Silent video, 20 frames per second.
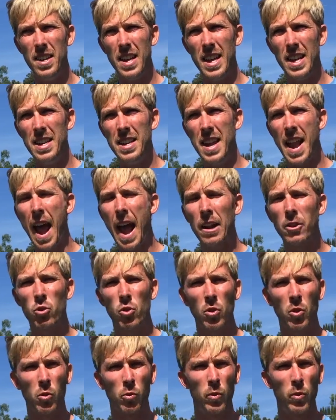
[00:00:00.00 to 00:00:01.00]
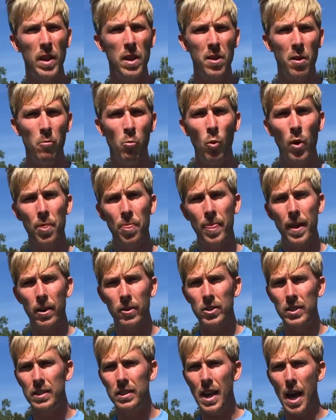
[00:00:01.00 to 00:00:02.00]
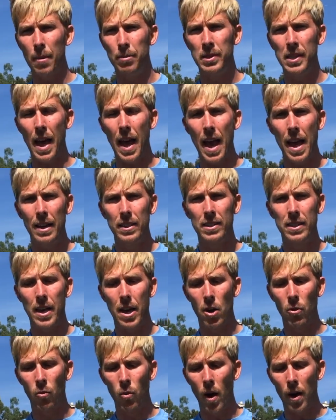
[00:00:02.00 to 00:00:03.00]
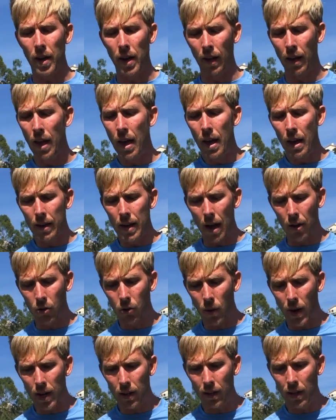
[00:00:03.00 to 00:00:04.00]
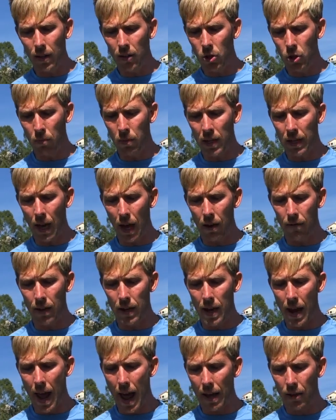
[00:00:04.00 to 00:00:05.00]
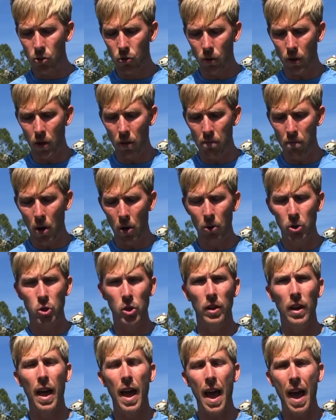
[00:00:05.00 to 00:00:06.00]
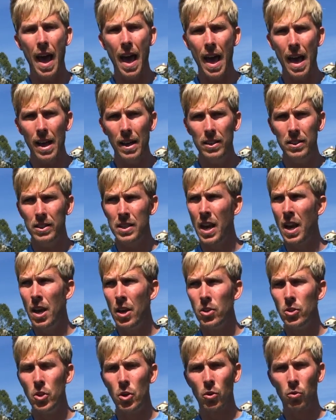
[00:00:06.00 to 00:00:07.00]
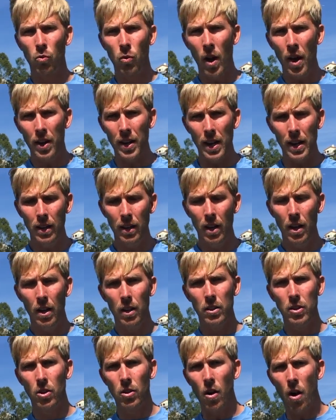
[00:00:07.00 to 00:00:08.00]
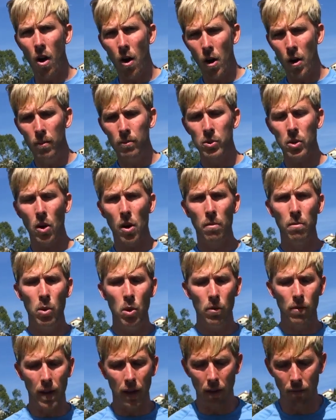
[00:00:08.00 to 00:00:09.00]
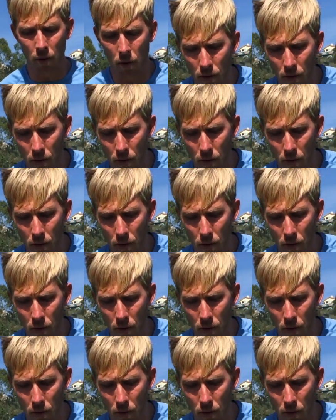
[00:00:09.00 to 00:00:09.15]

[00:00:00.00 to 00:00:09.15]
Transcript: in natural rhythm with their steps as they're running. Now, cradling should be kind of a natural motion. As you're running, your arms are moving. If